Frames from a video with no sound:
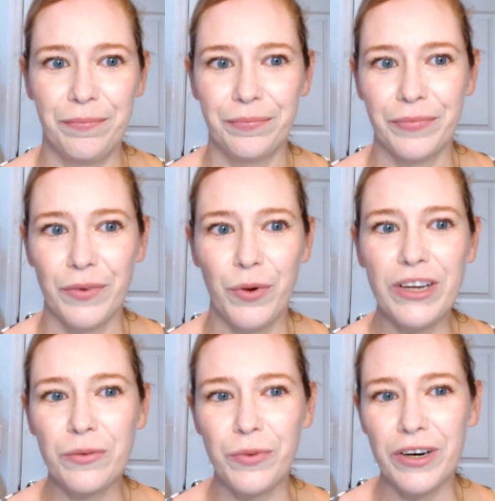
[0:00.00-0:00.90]

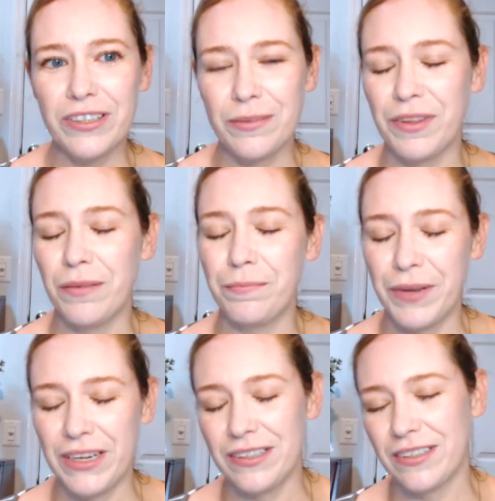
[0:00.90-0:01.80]
What are some of the
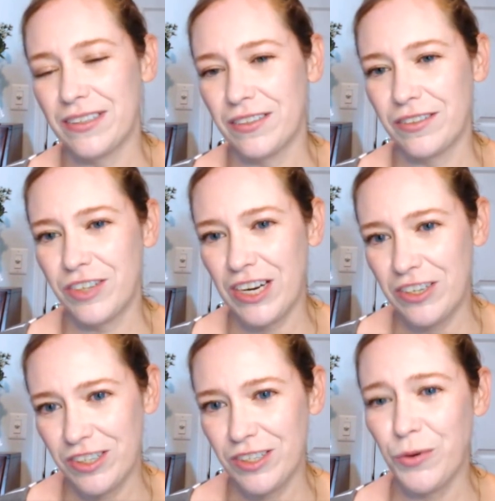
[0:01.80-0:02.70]
biggest
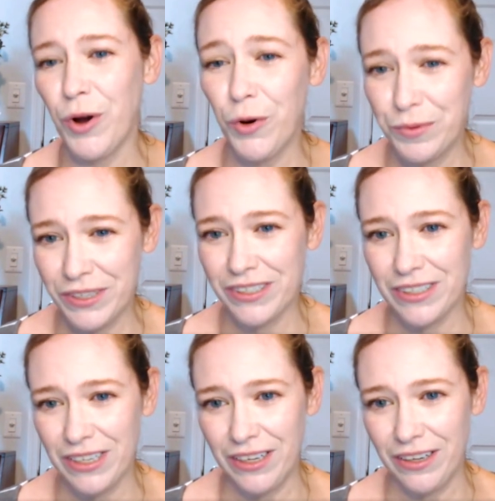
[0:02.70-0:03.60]
changes you hope to
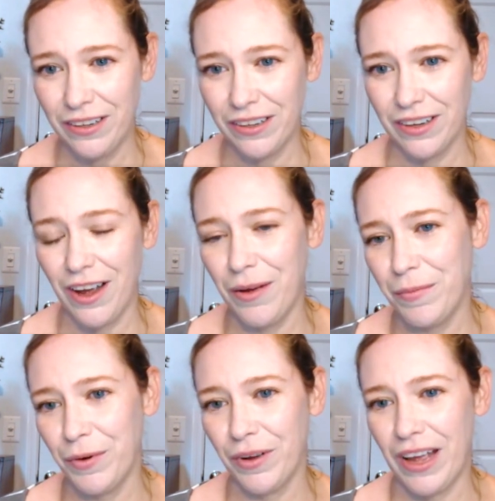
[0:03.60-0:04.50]
see
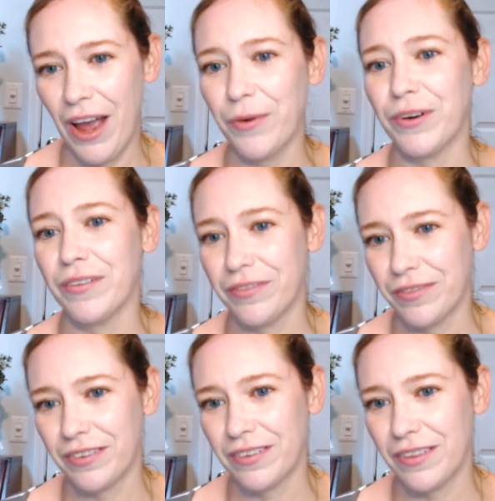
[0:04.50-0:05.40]
come out of
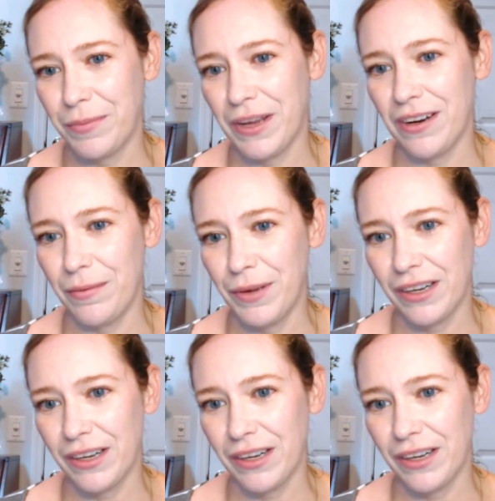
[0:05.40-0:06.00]
the pandemic?